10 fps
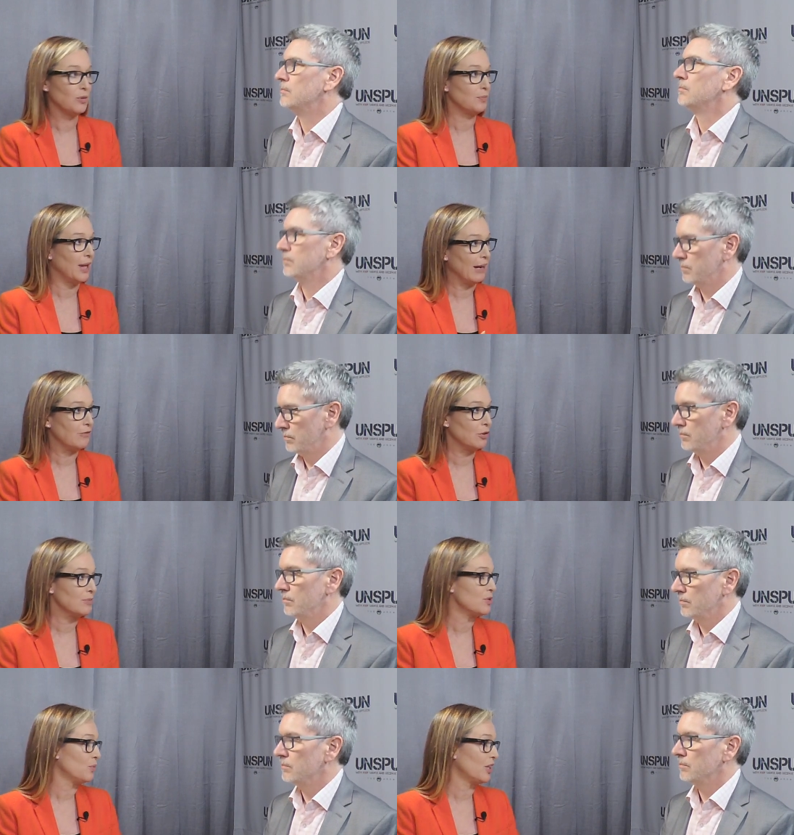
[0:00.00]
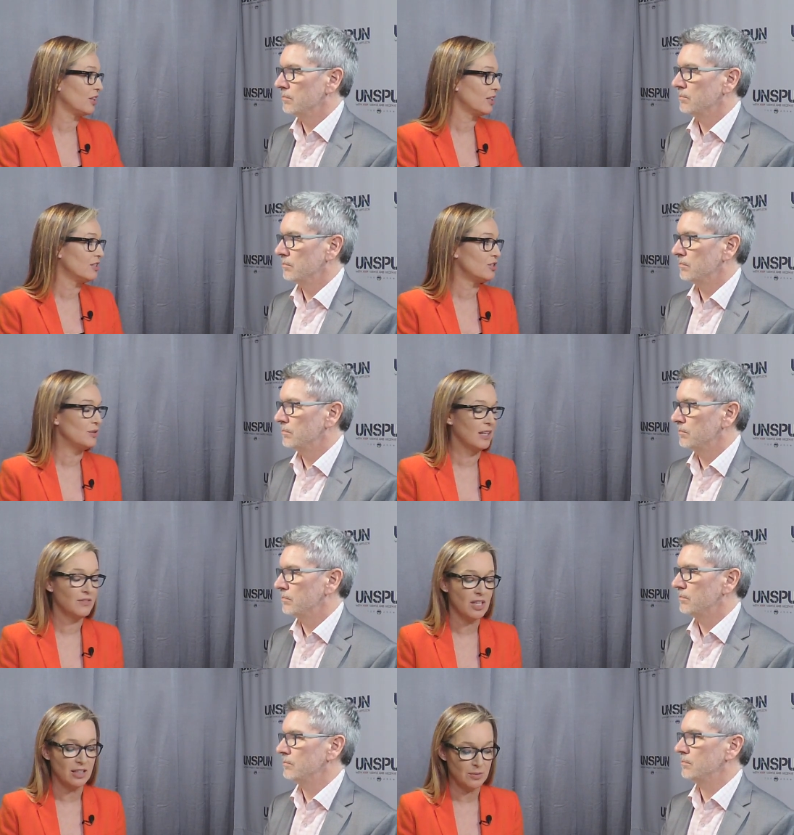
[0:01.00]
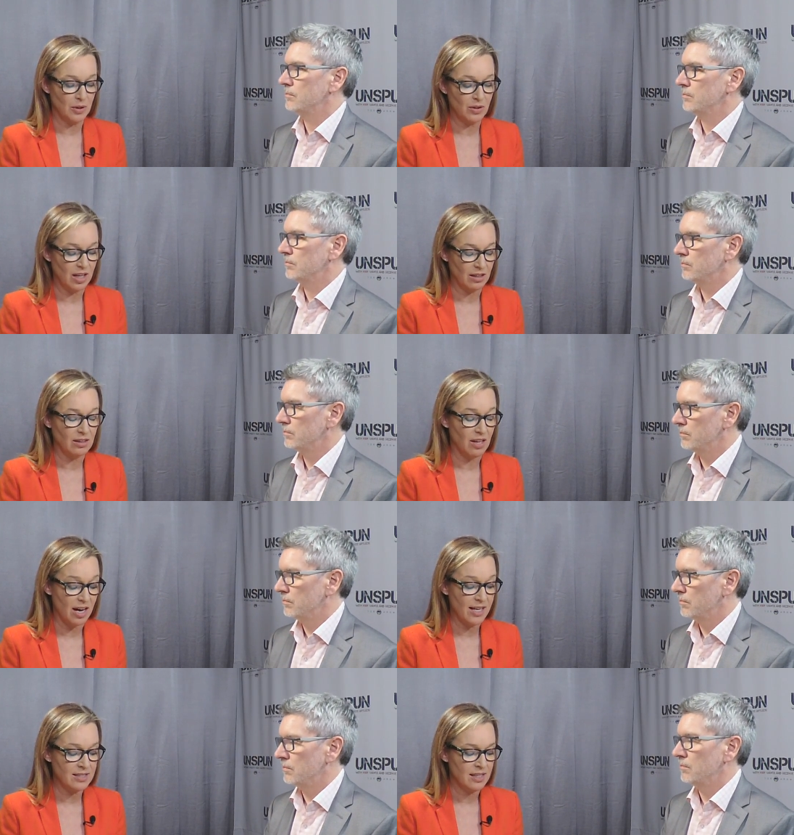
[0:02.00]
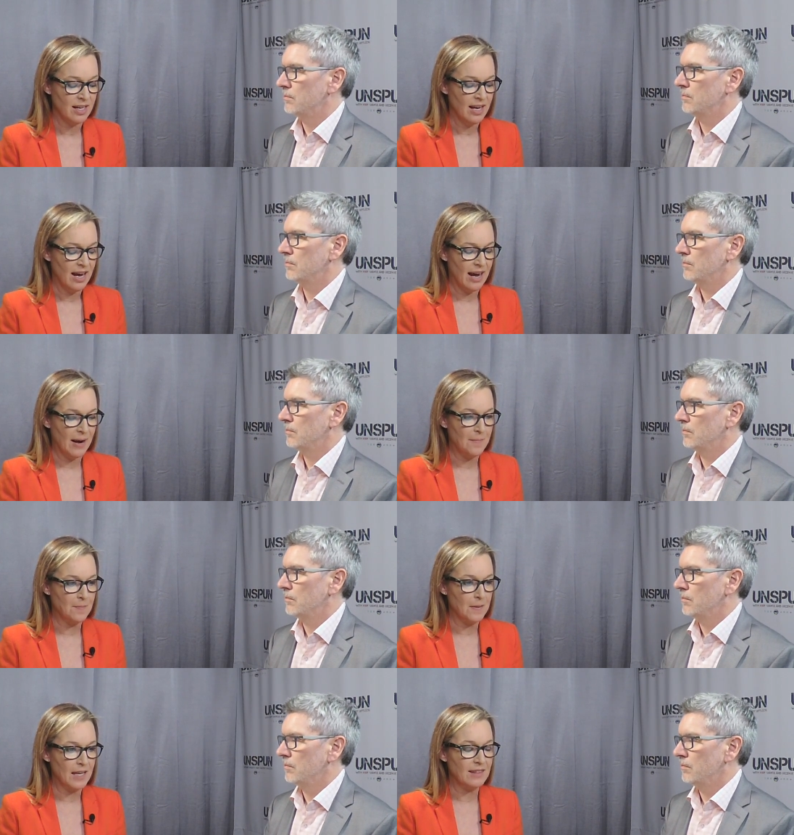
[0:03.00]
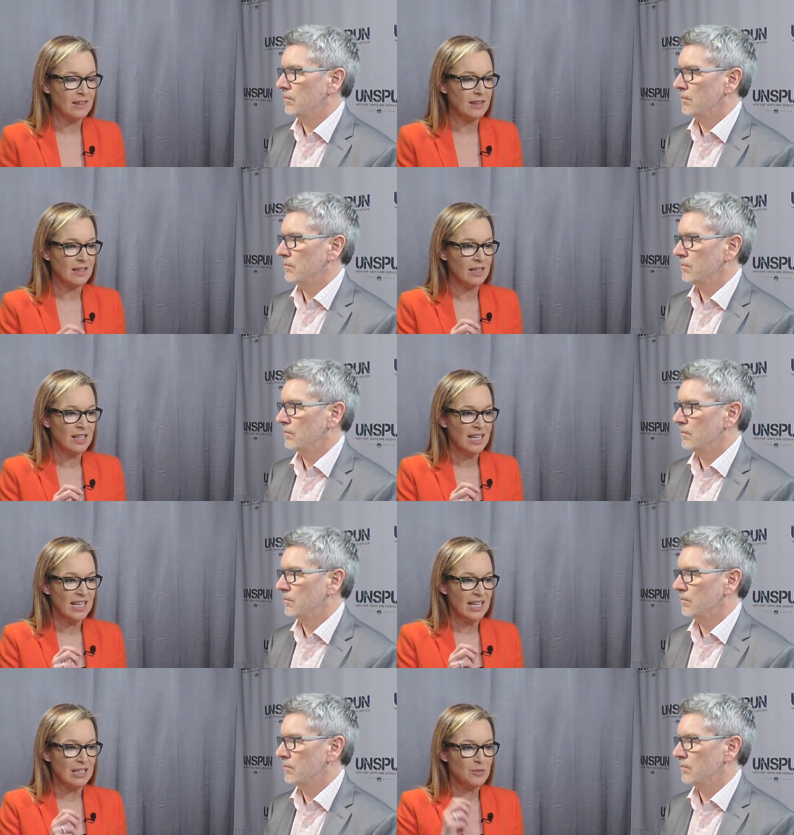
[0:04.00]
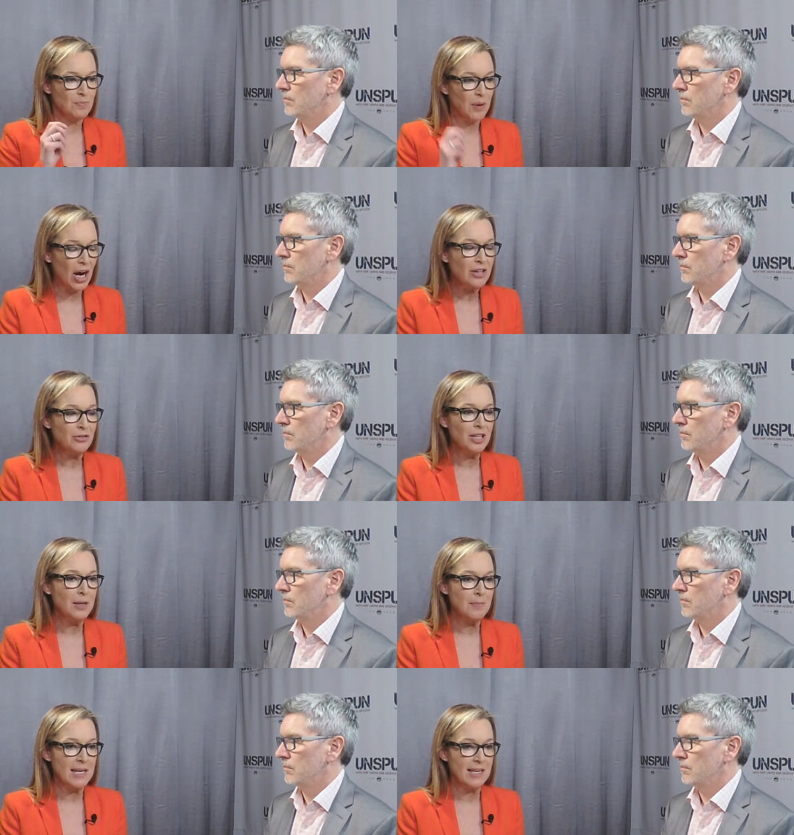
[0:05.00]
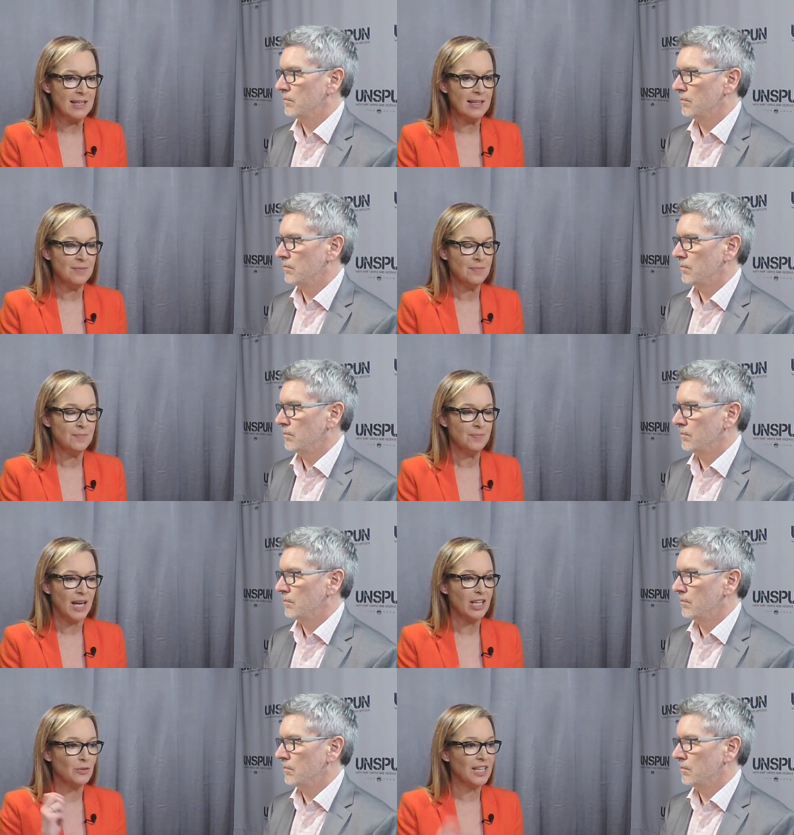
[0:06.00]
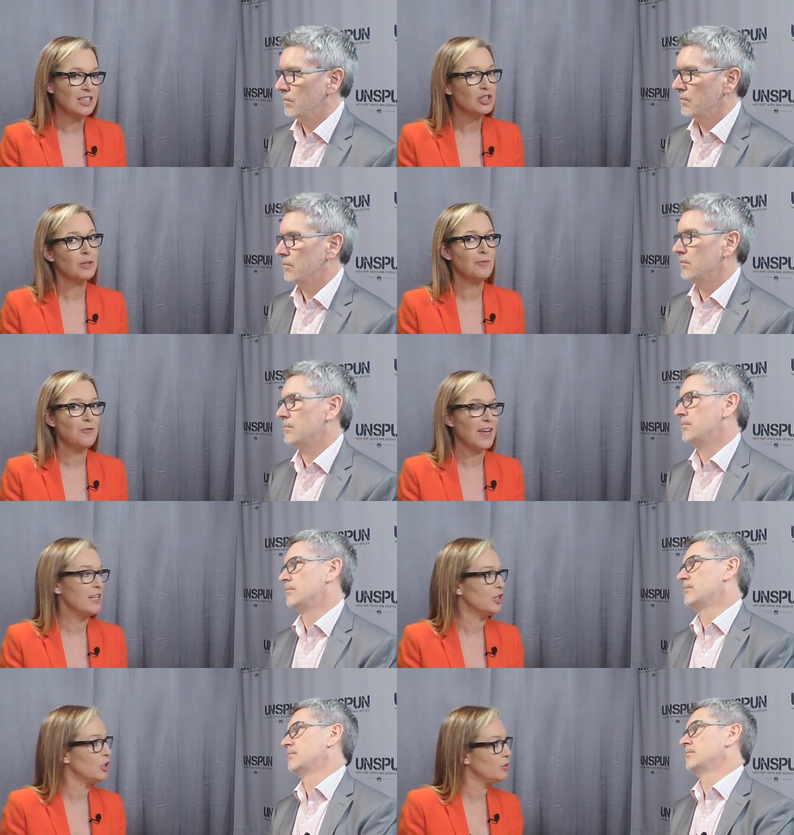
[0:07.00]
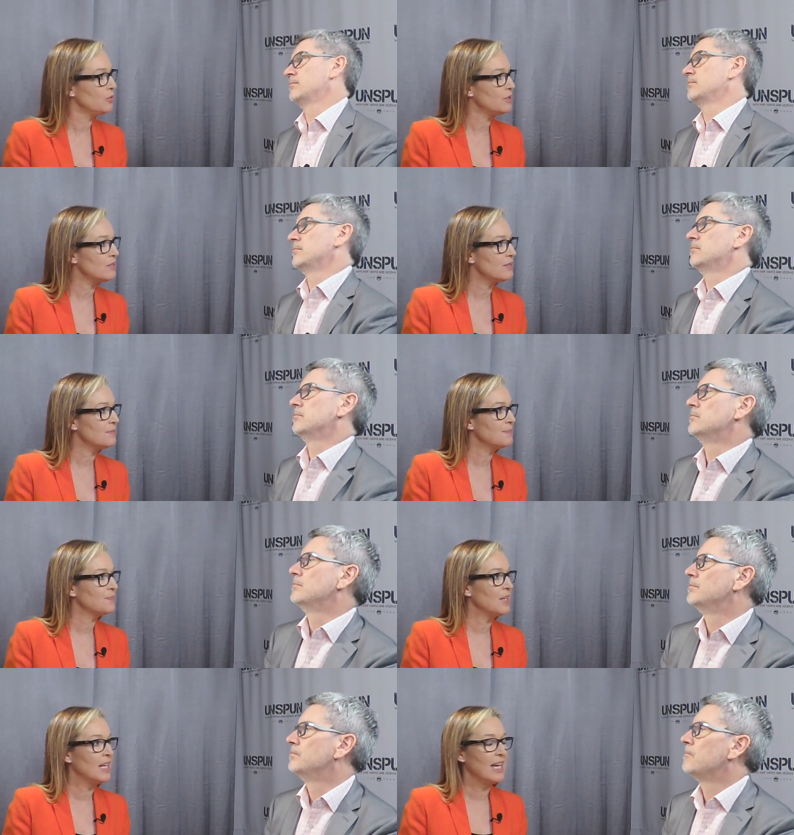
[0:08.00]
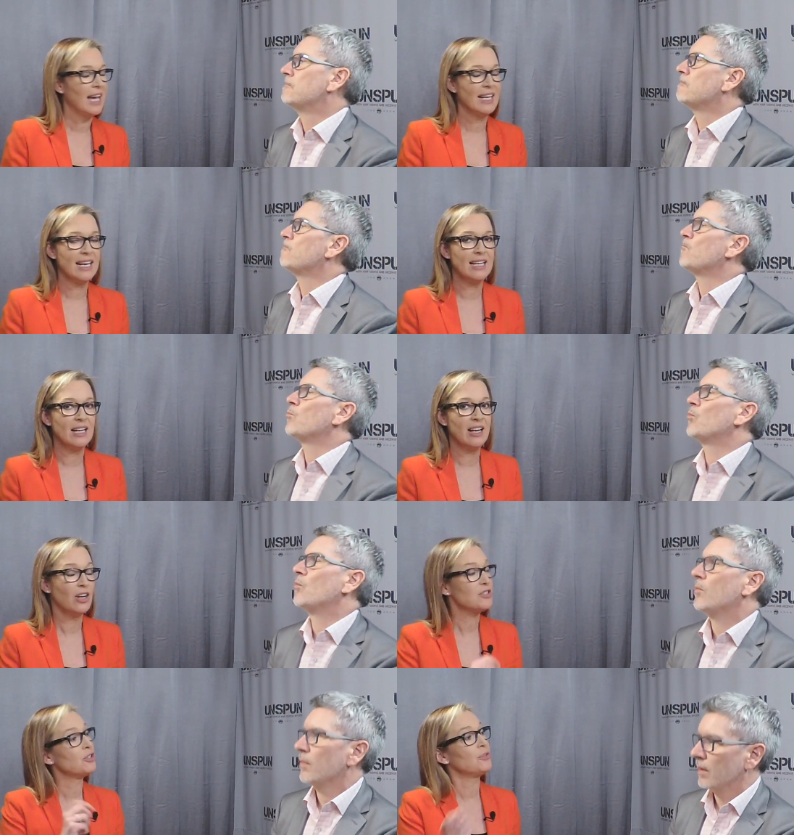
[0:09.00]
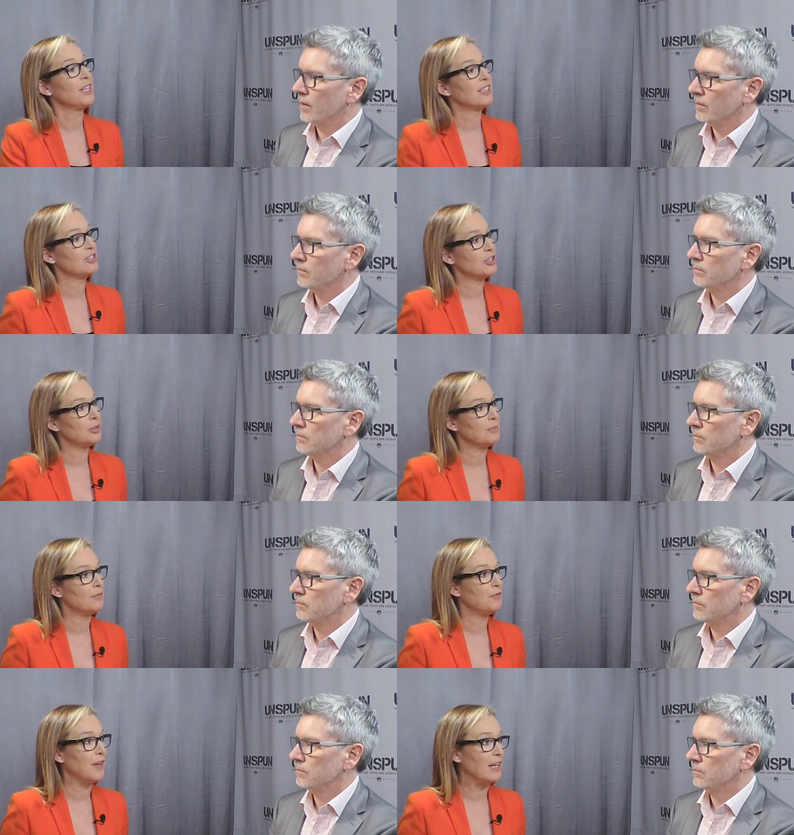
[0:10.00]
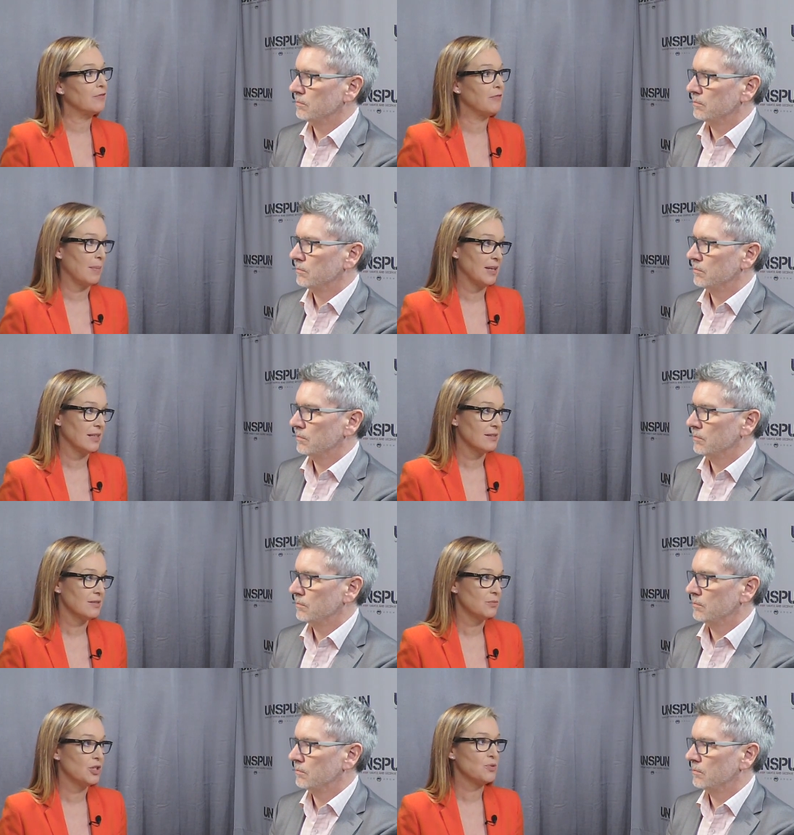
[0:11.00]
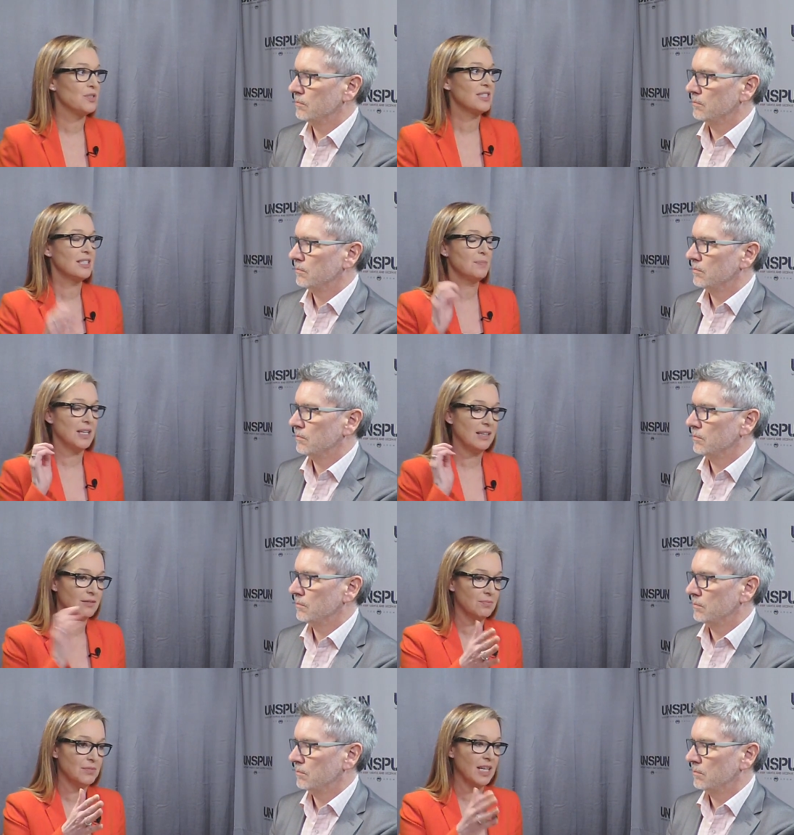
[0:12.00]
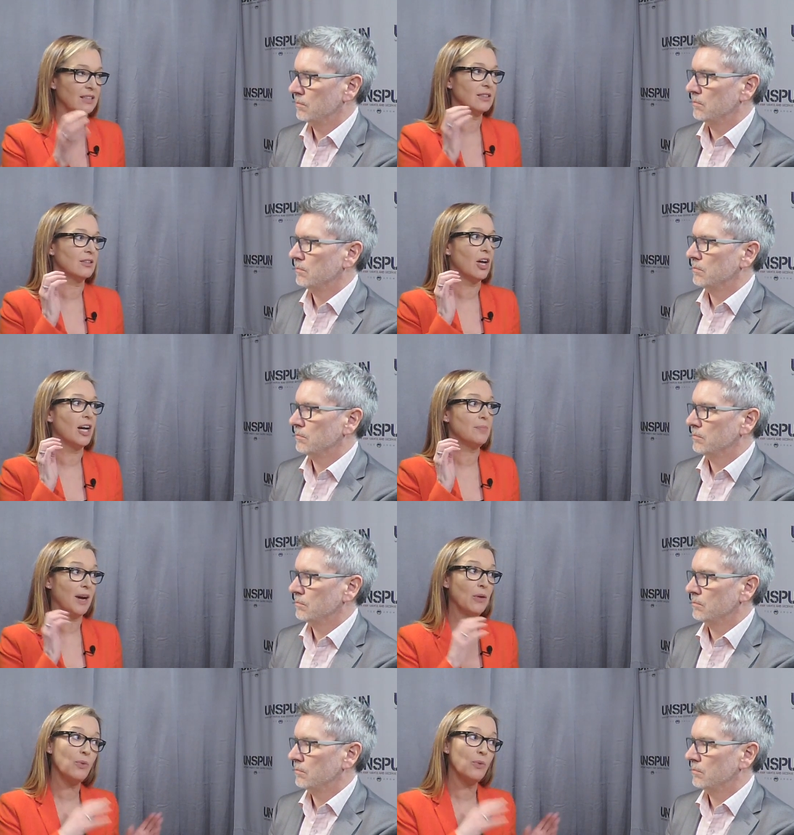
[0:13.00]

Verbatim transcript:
Speaker 1: with platforms and whatnot, as you and I have talked about a lot. And it's bothering me. I don't like the term fake news, and I also don't like the term fake feminist, which was being yelled a lot by